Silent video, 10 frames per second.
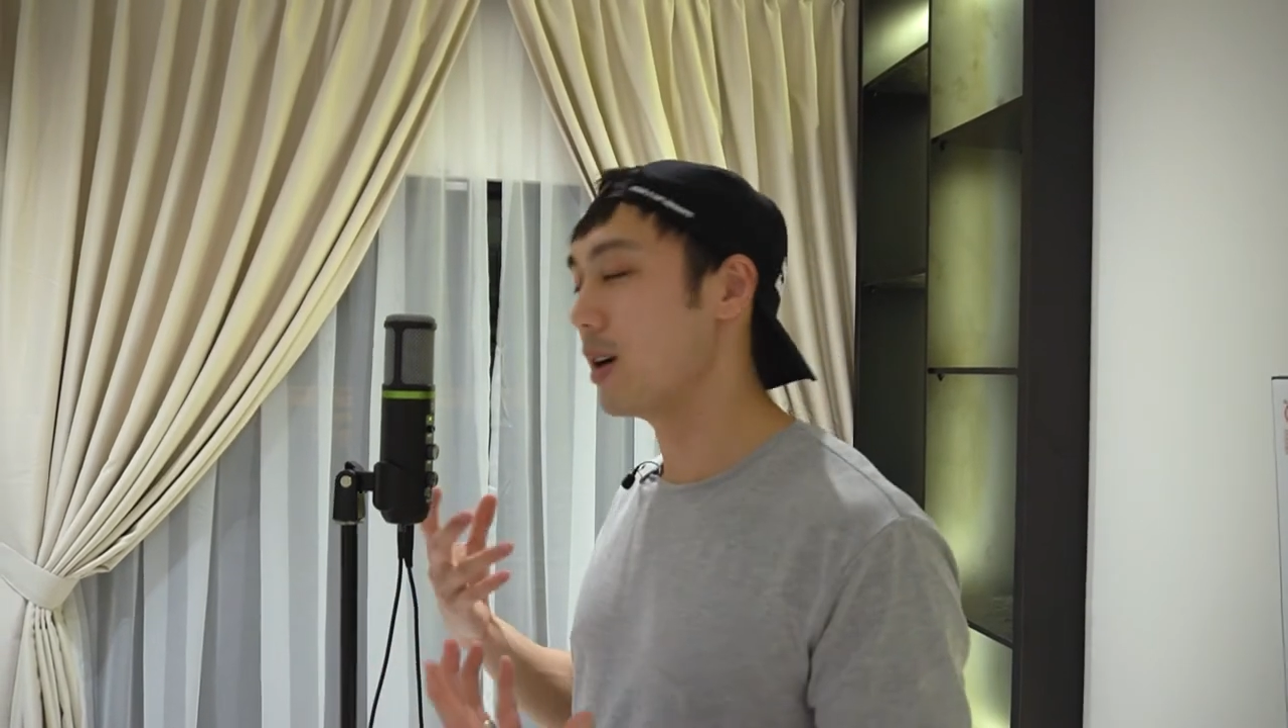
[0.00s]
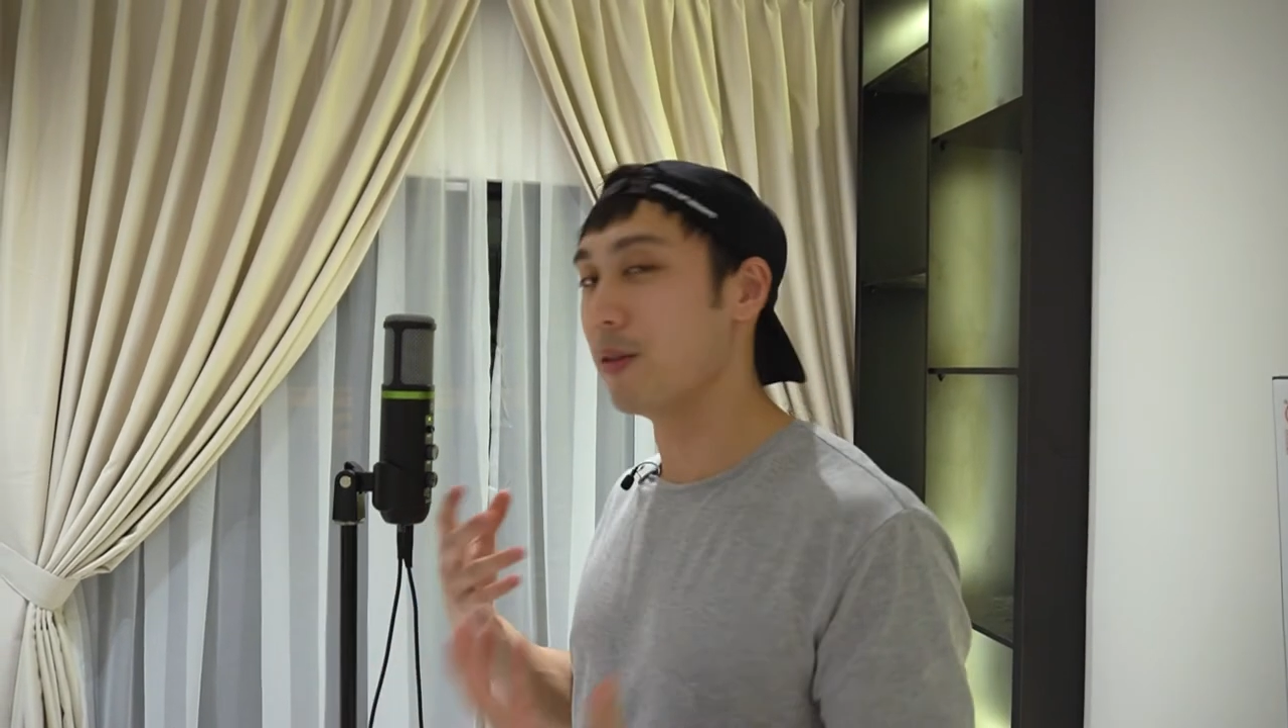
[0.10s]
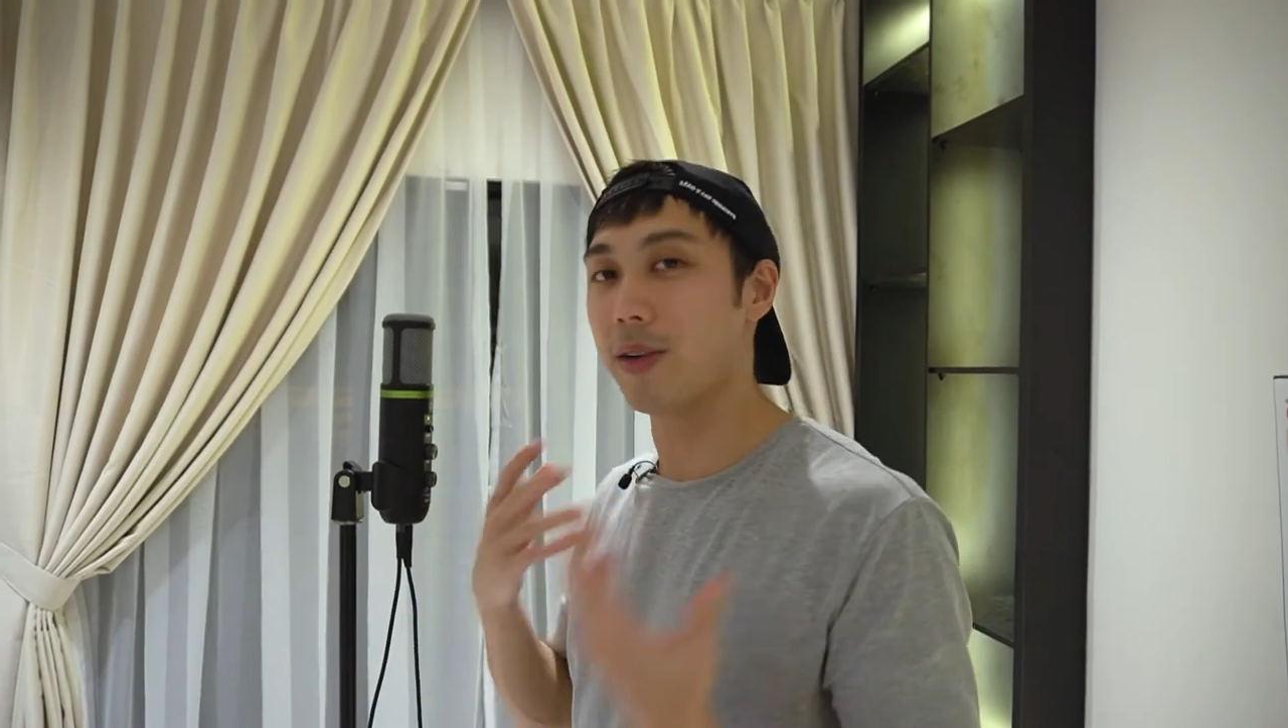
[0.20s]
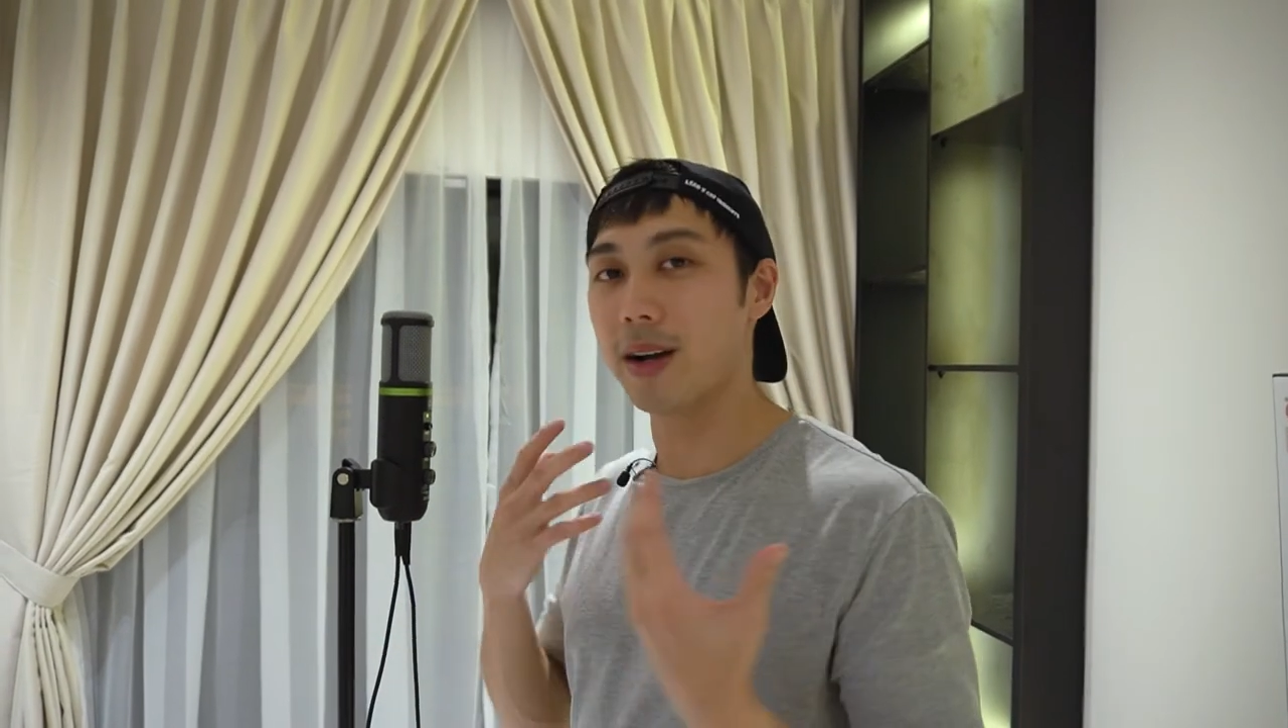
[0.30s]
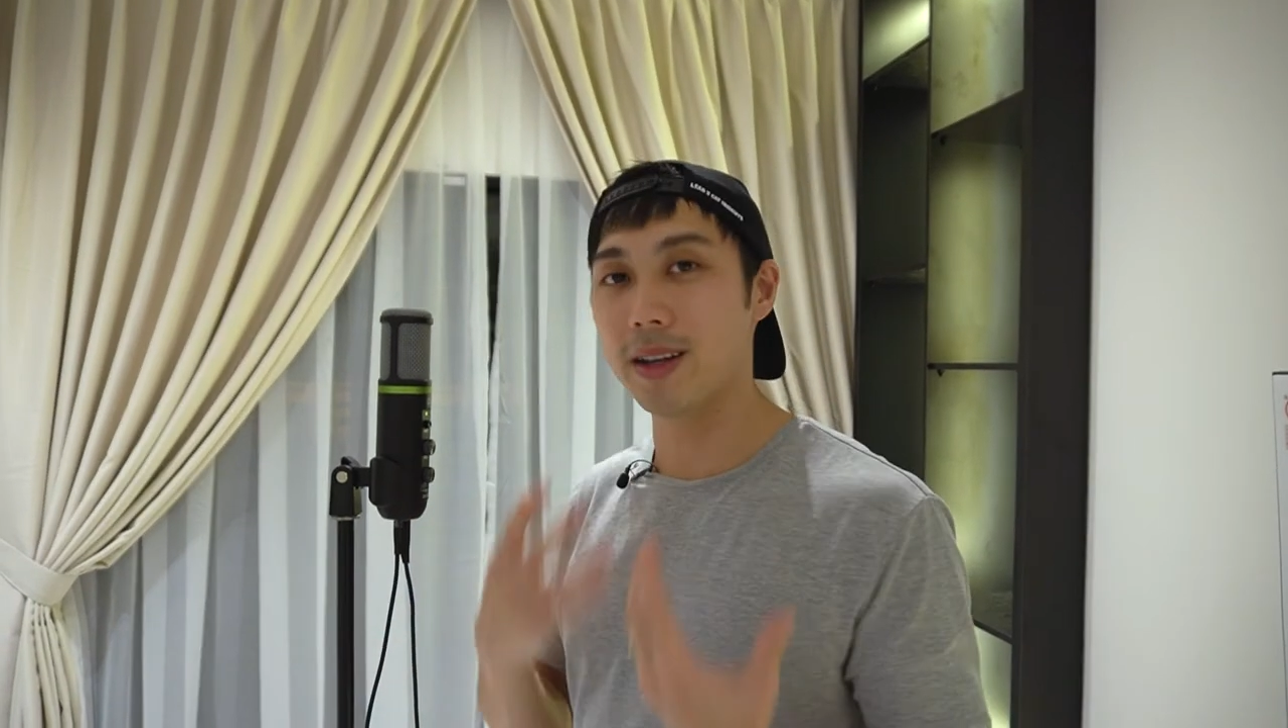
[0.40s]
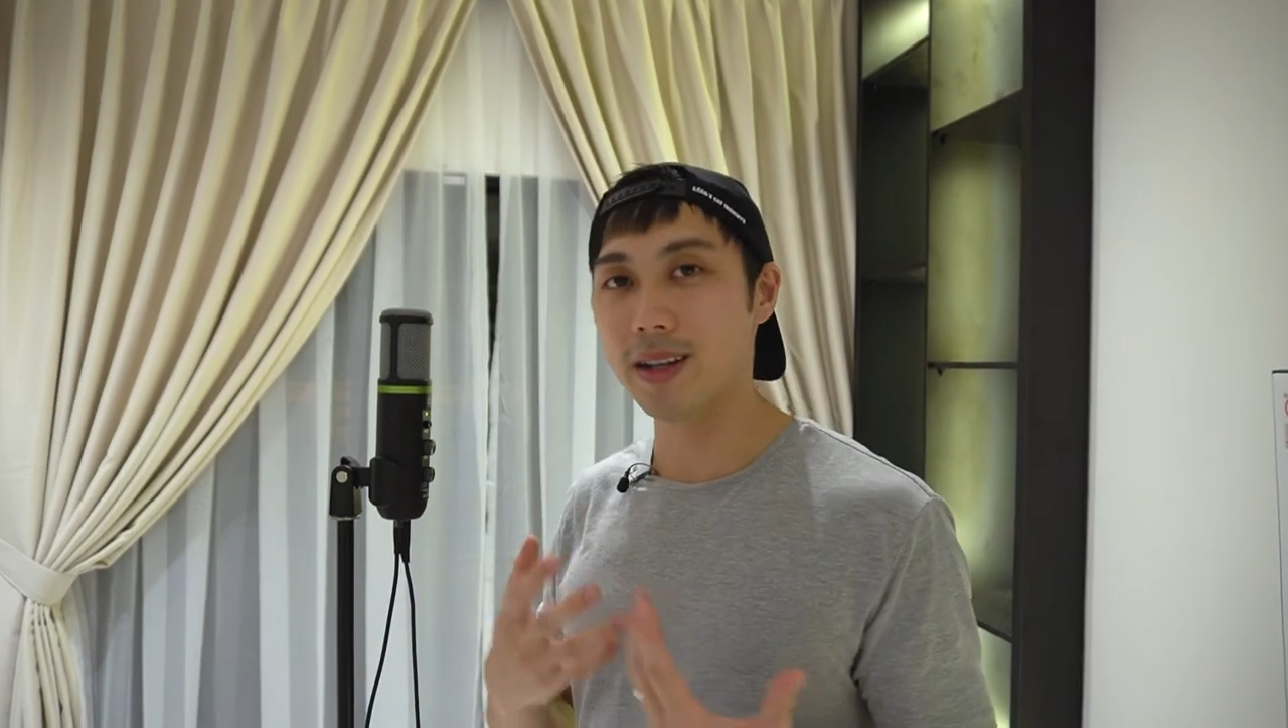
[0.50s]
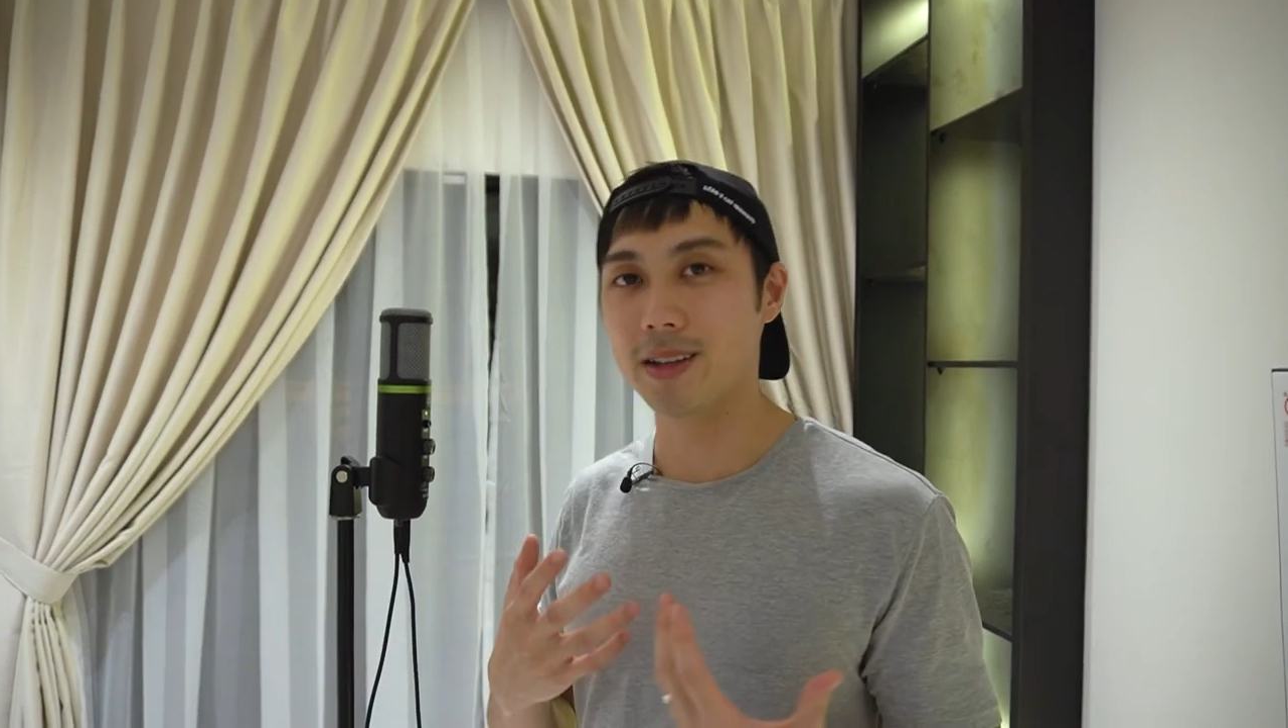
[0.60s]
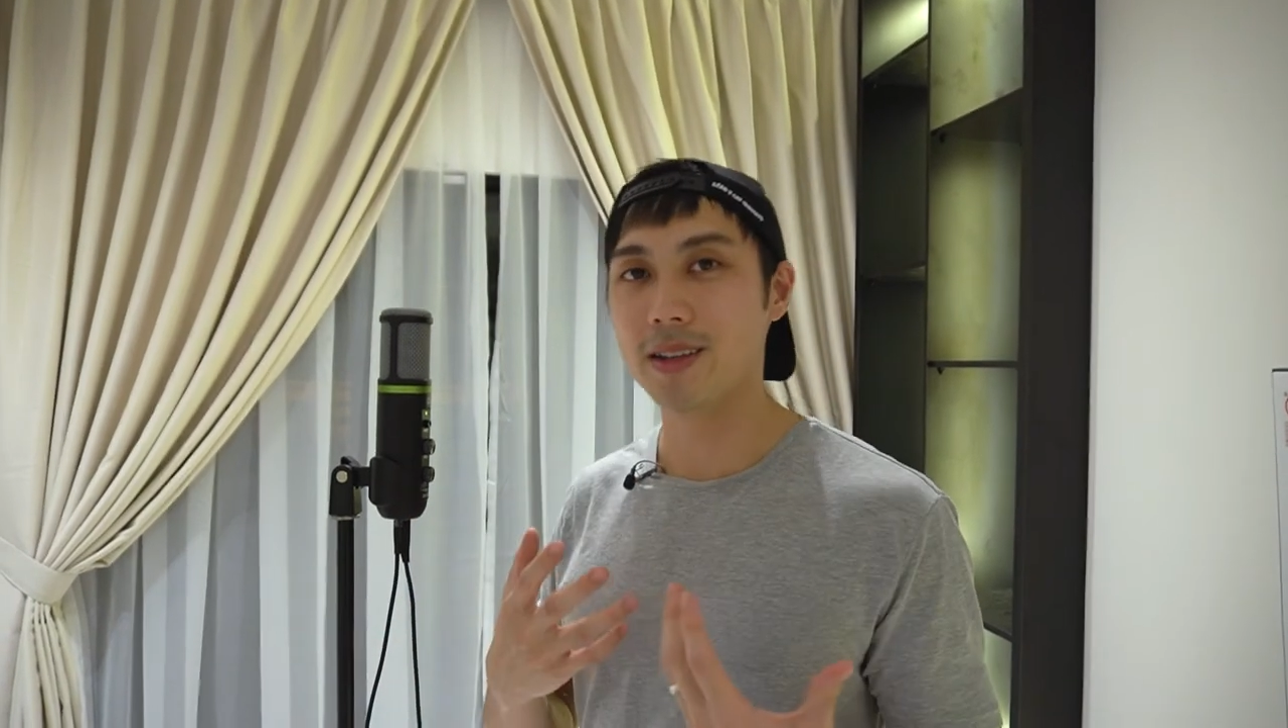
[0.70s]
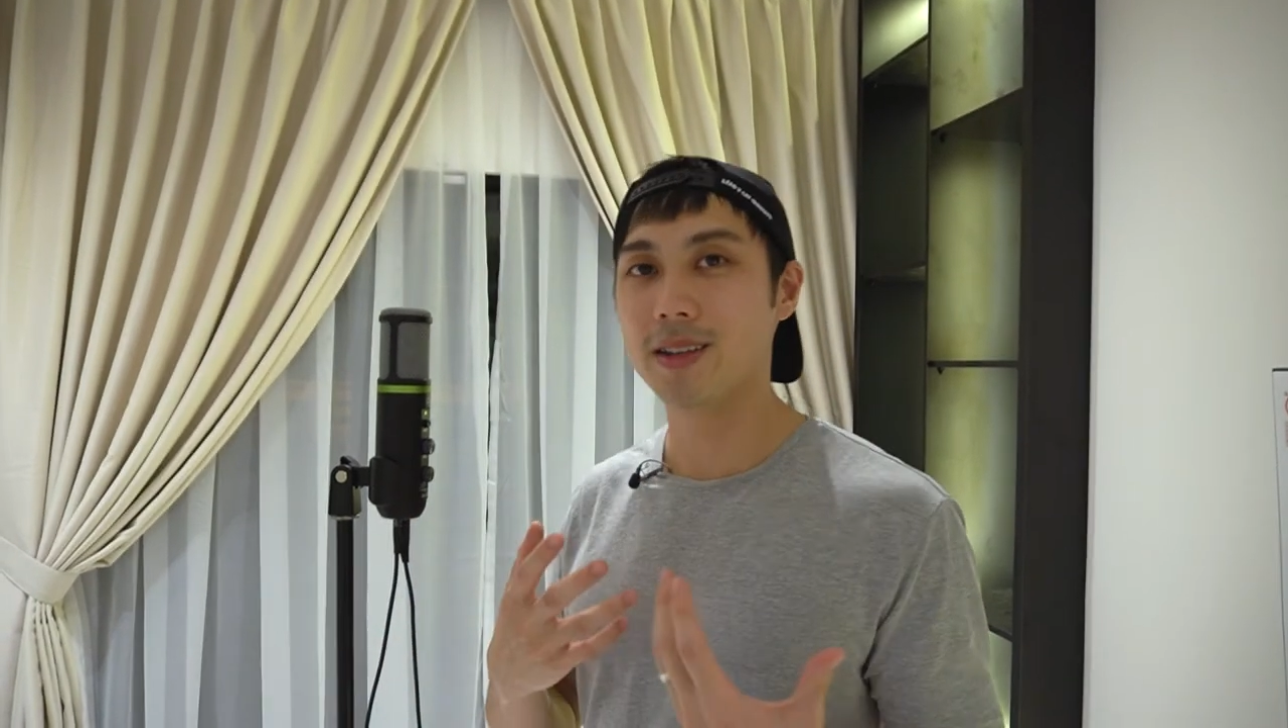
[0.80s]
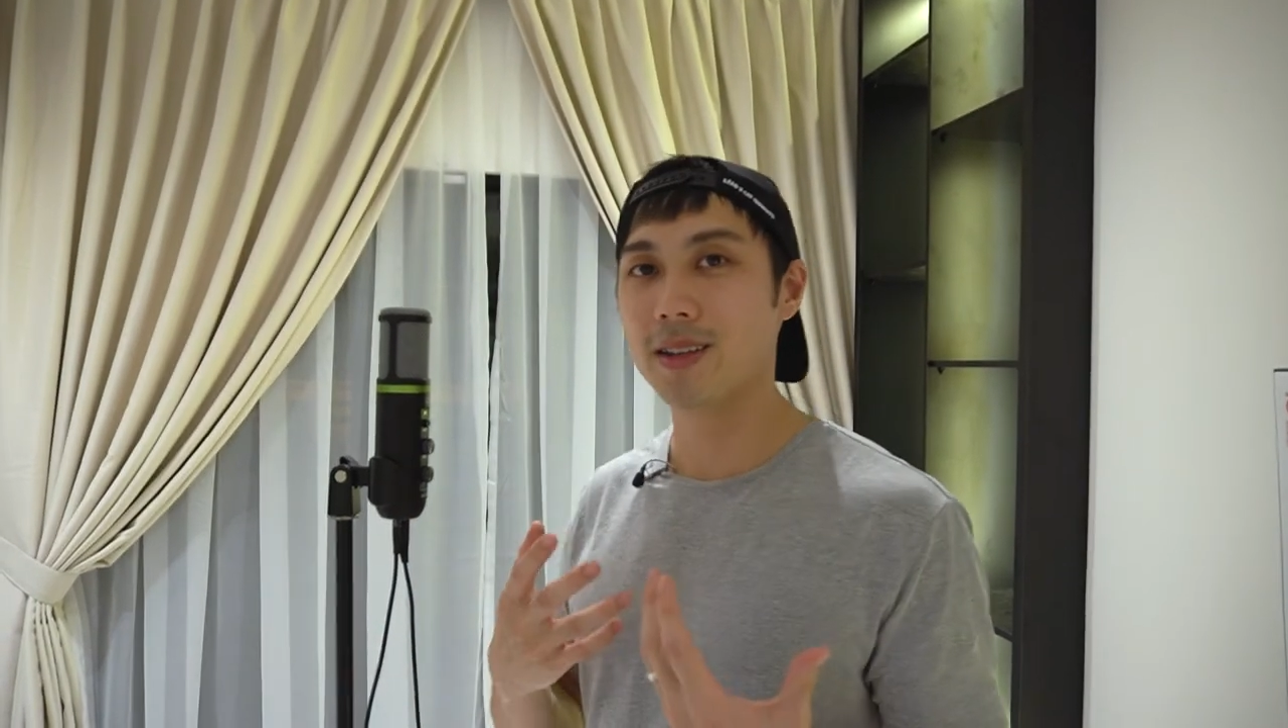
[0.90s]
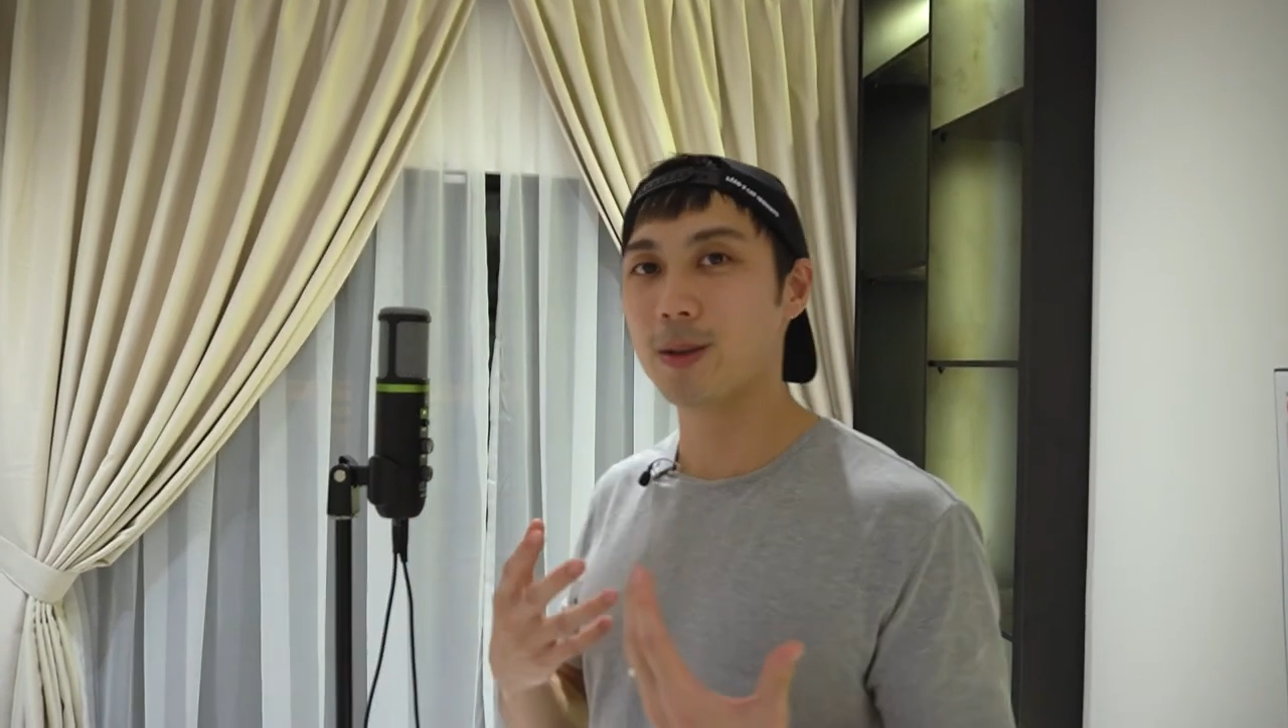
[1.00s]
a violin